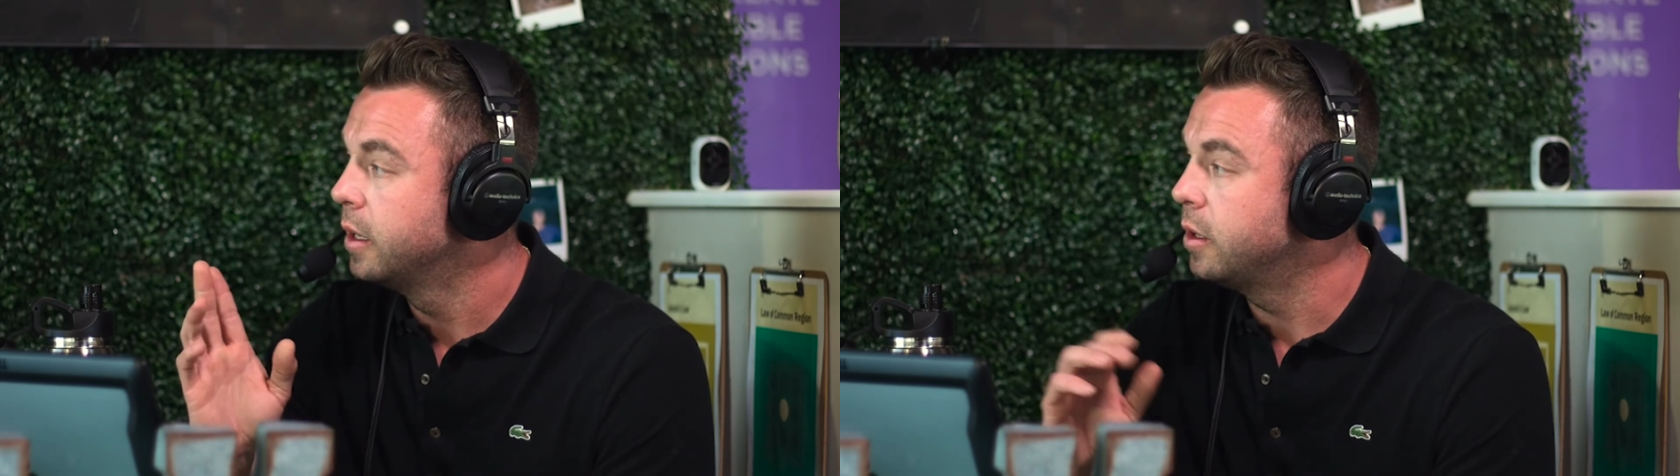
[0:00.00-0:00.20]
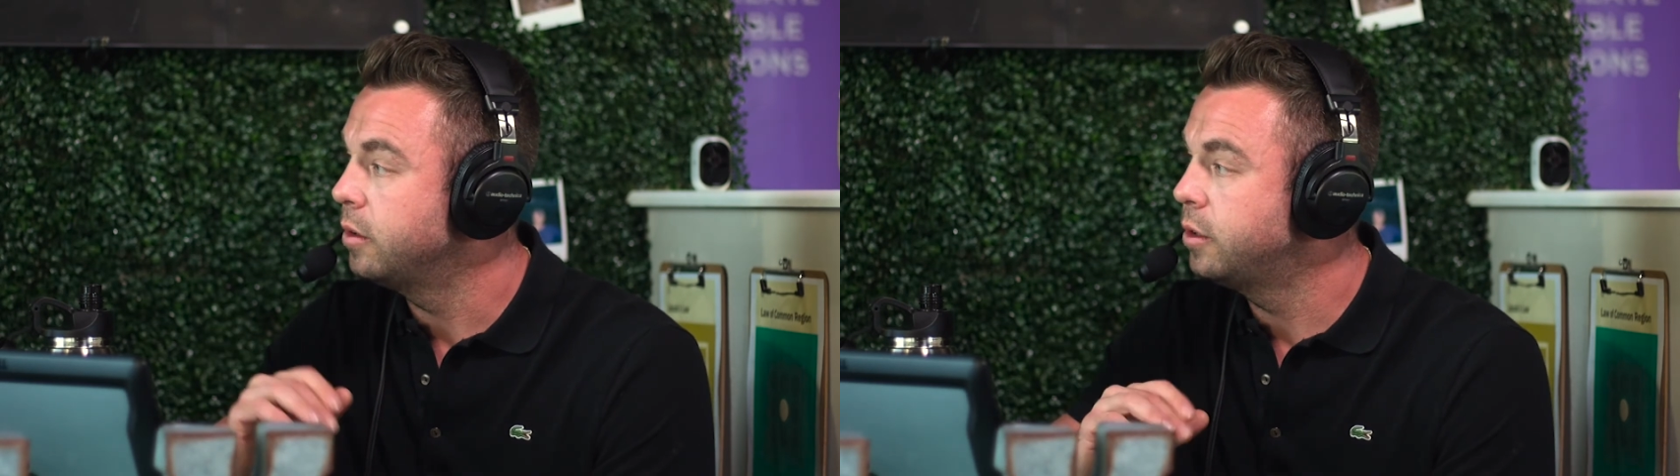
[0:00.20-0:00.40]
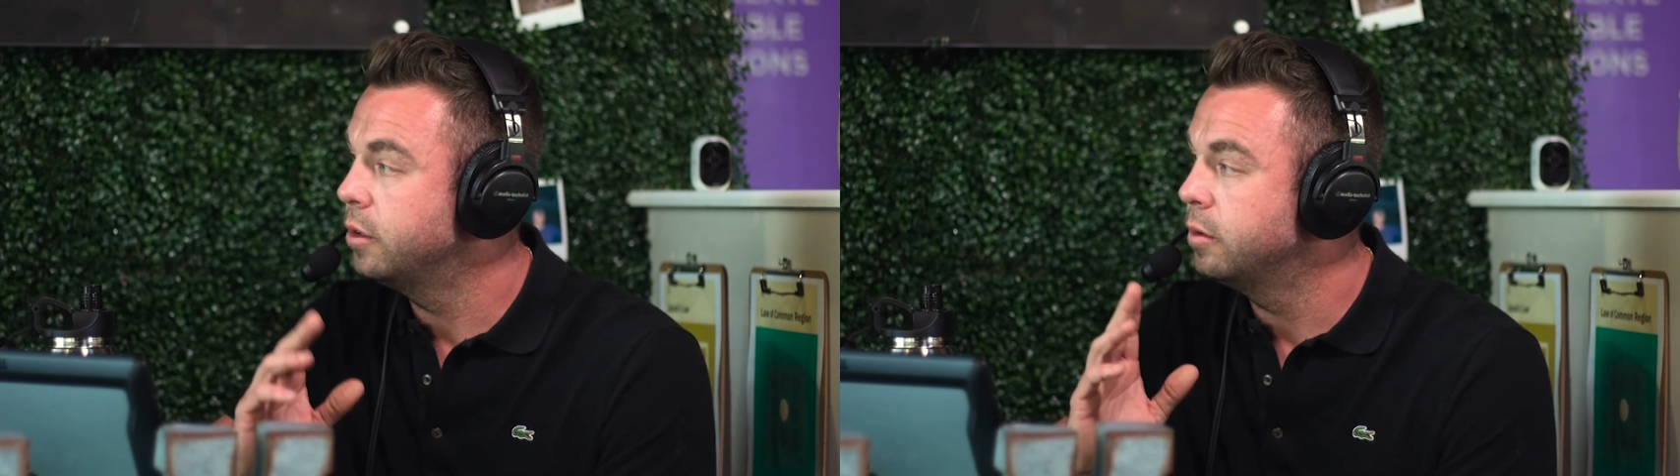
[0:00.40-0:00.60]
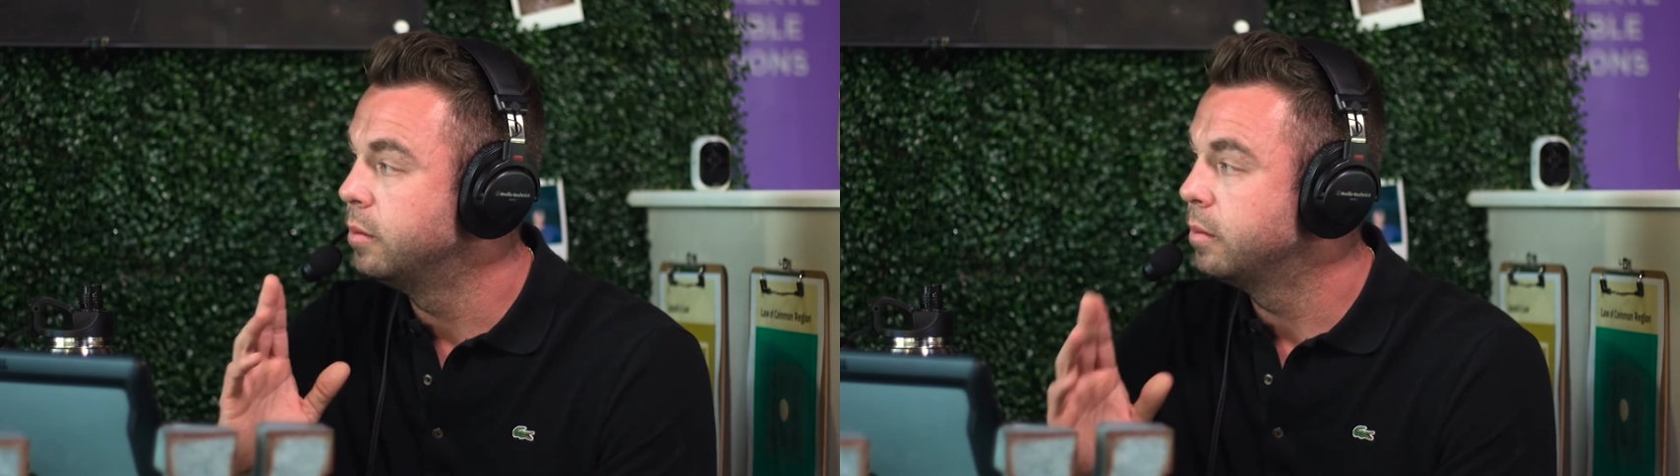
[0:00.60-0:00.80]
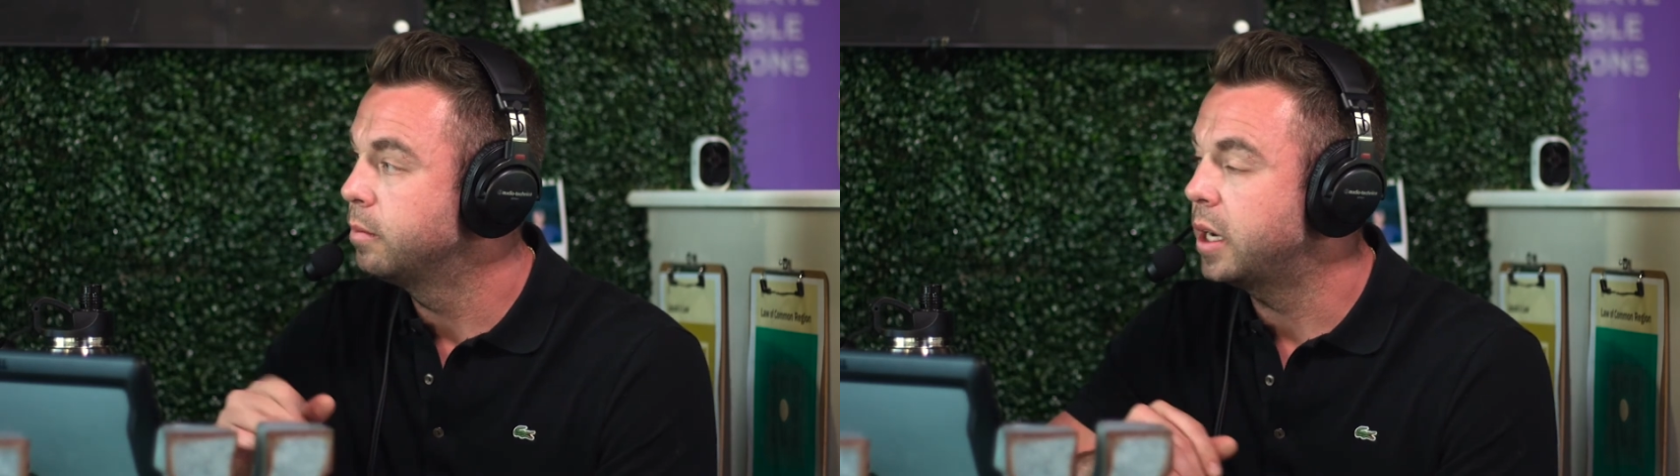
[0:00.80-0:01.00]
YouTube,
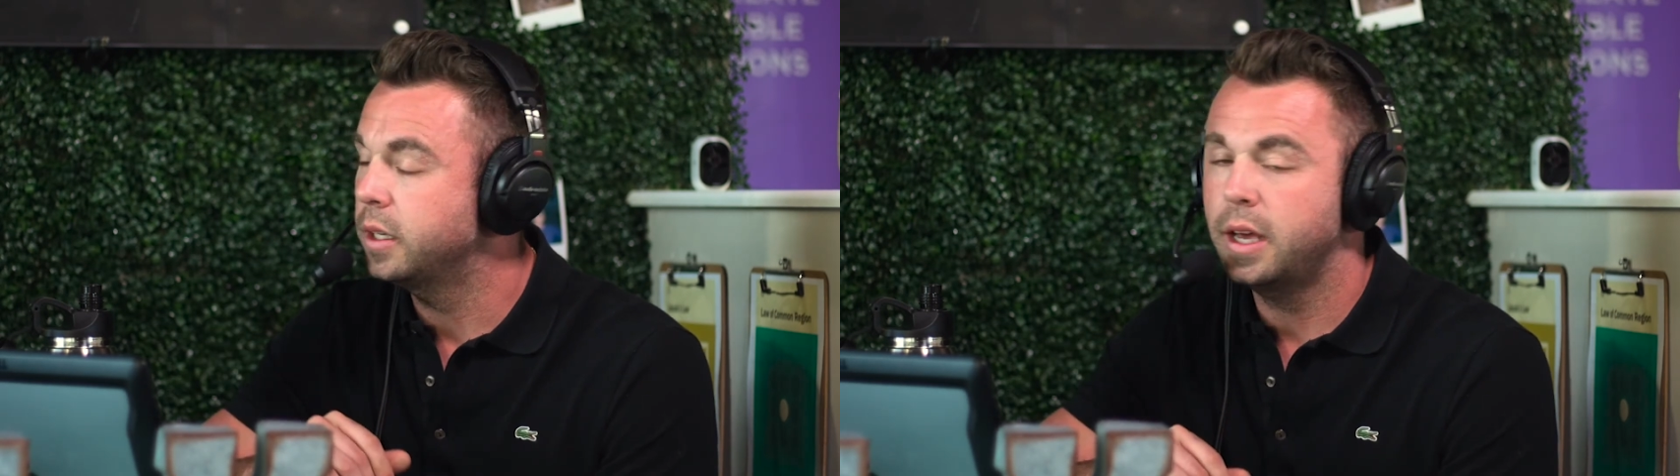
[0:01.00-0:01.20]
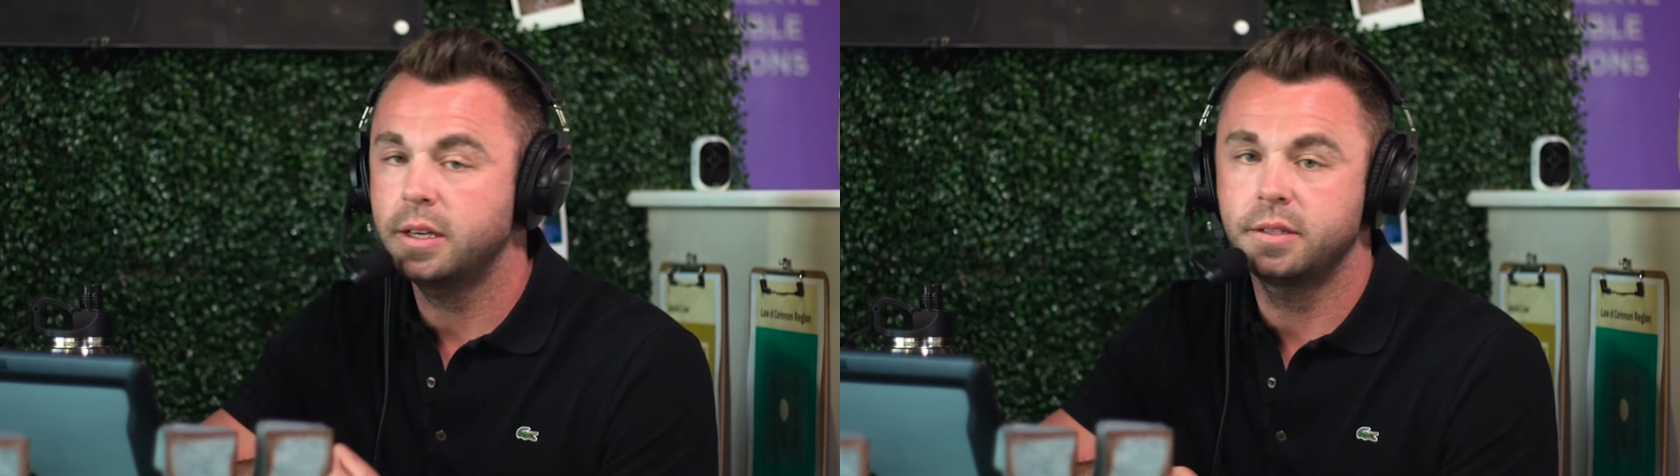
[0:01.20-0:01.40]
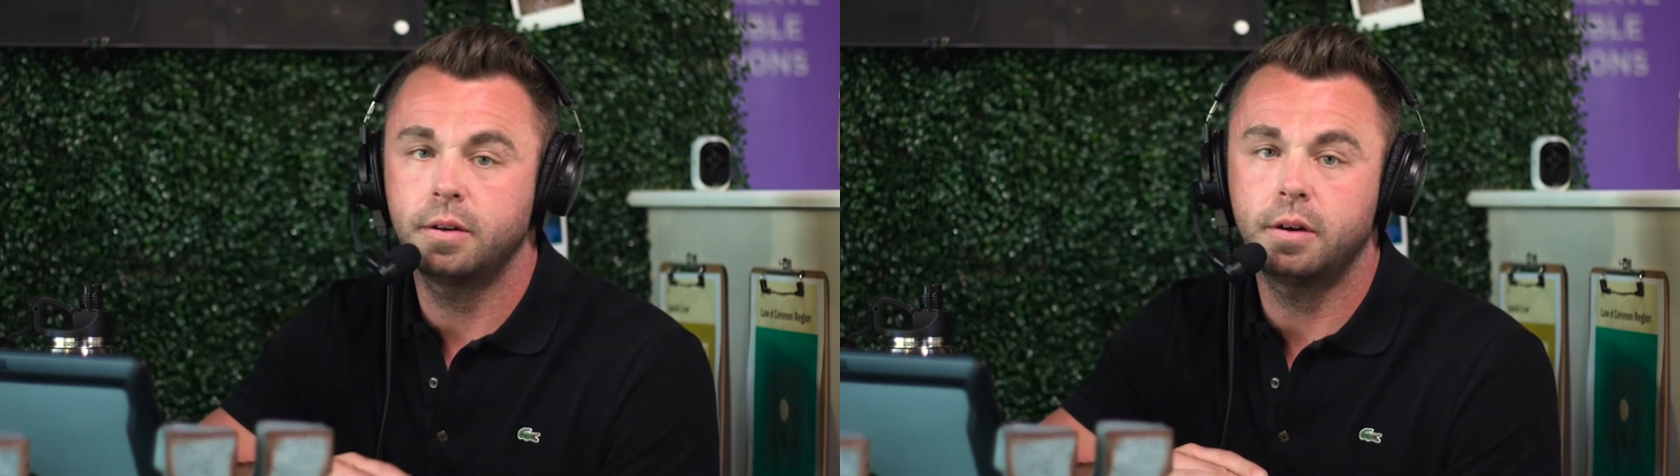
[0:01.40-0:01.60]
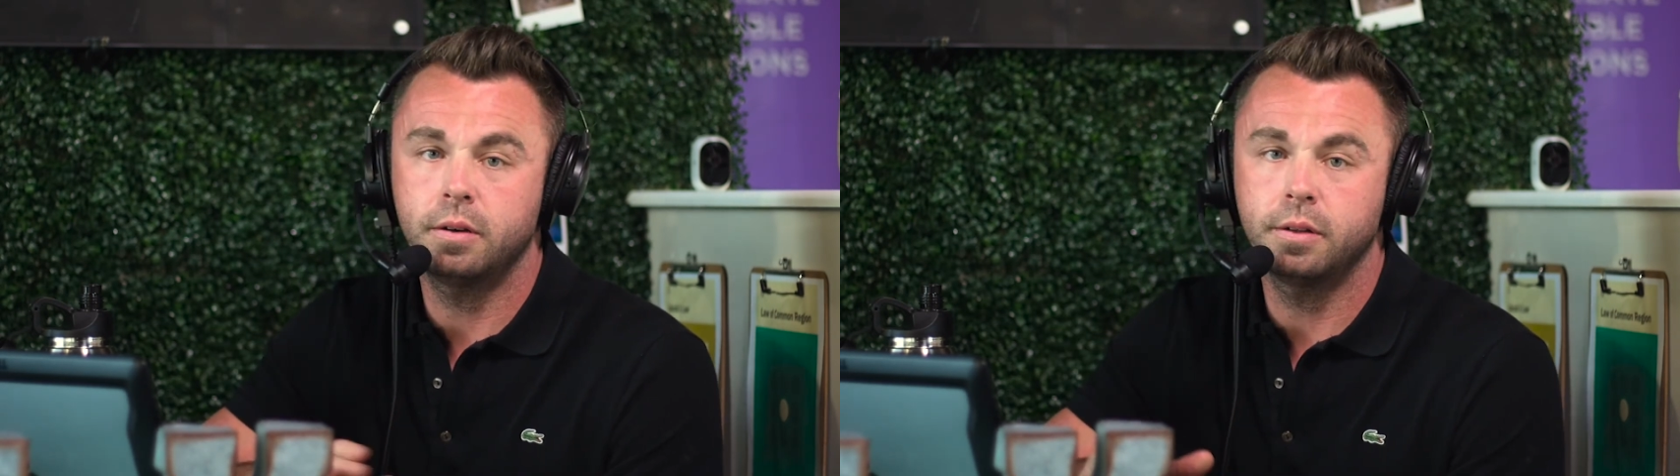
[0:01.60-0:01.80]
podcast, all the